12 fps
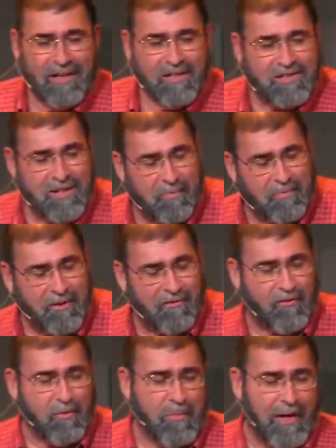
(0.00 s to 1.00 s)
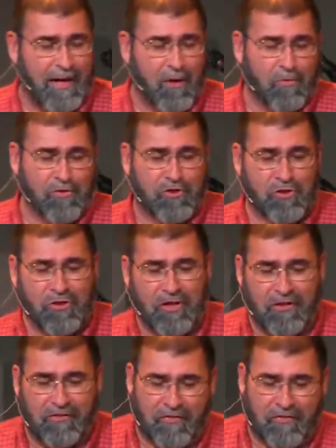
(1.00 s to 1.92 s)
something from my own journey of